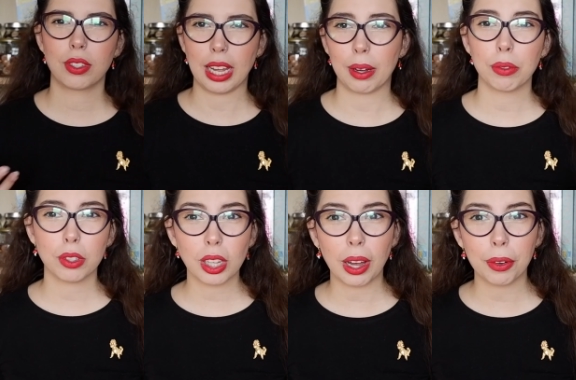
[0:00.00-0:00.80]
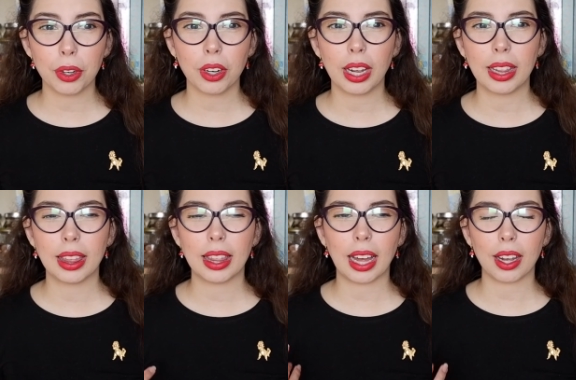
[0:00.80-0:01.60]
sounds louder,
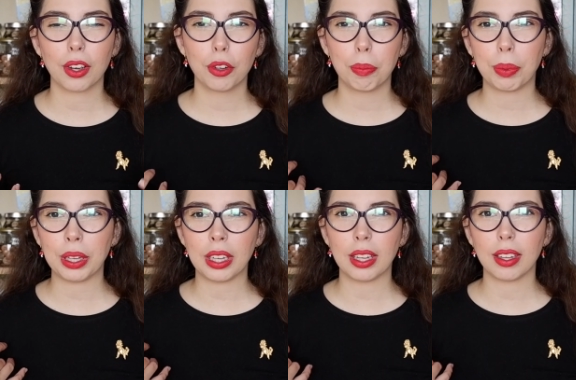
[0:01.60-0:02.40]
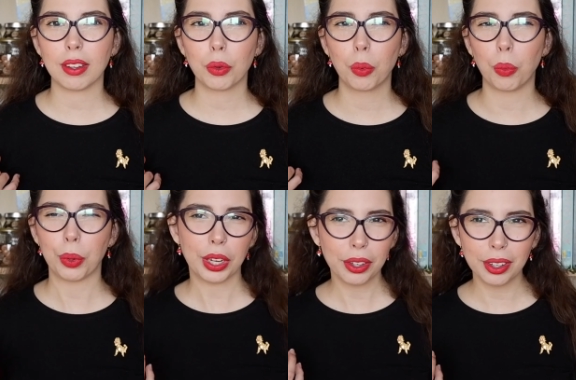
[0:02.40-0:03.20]
and that could be
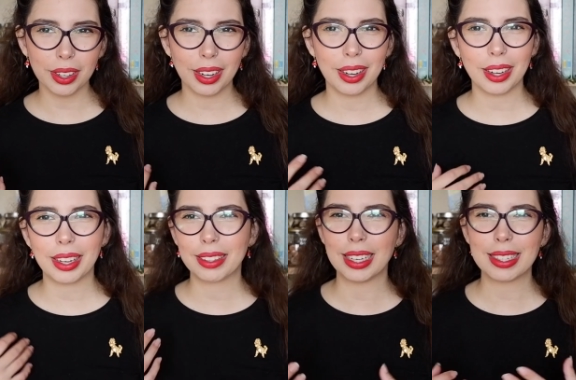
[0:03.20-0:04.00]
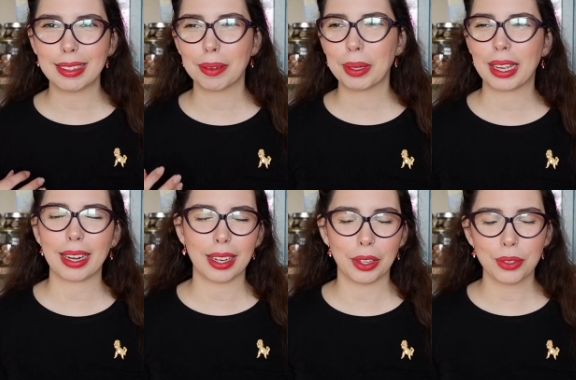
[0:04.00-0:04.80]
weird, and it takes a little bit of
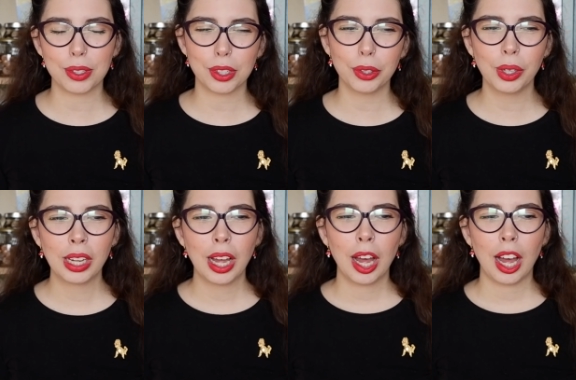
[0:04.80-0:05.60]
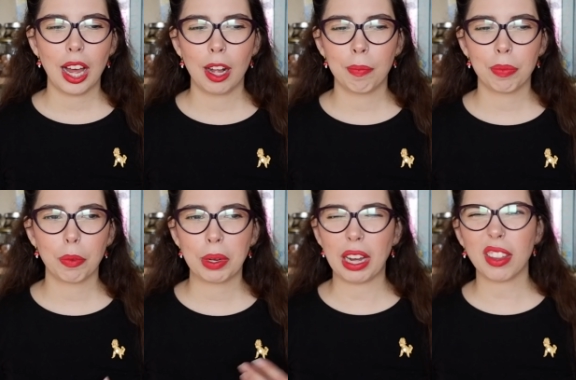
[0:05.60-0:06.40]
getting used to.
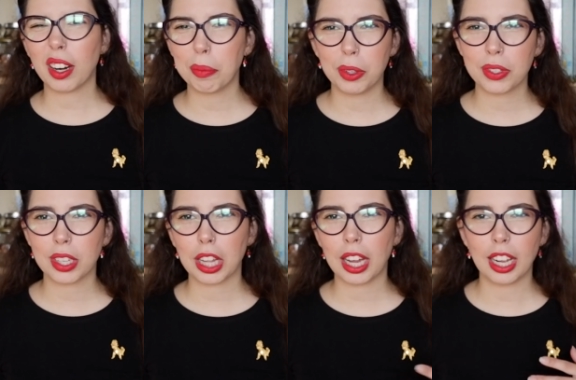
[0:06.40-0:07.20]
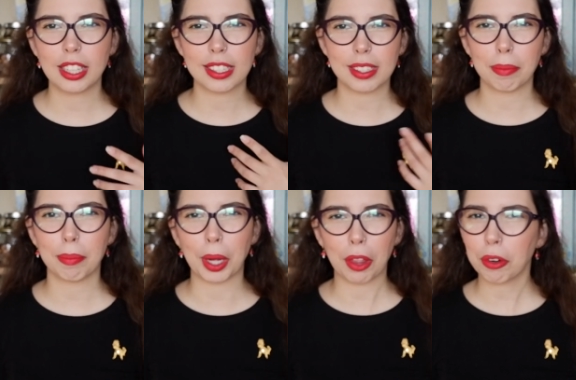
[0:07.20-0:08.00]
But now that I'm used to that, it
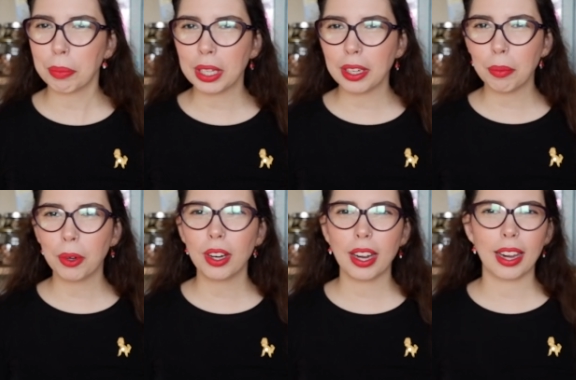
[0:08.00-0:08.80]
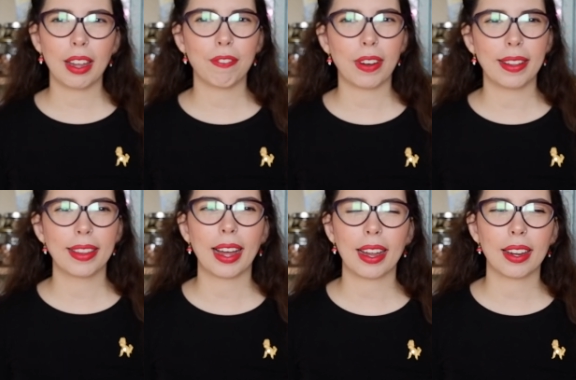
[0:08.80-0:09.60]
doesn't bother me anymore, and I
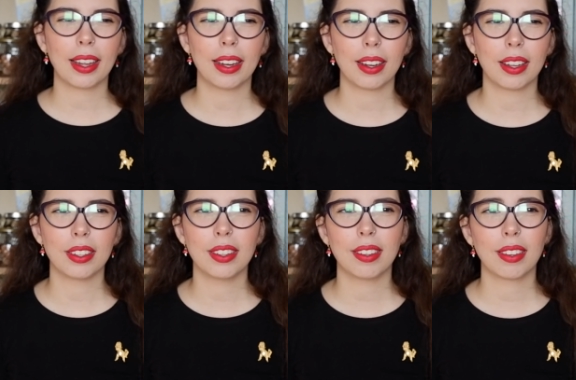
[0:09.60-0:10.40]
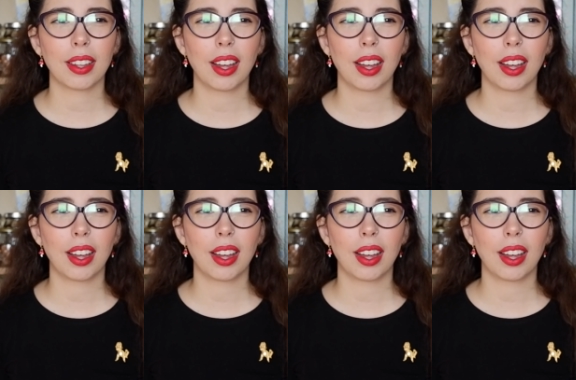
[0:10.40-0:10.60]
find that it is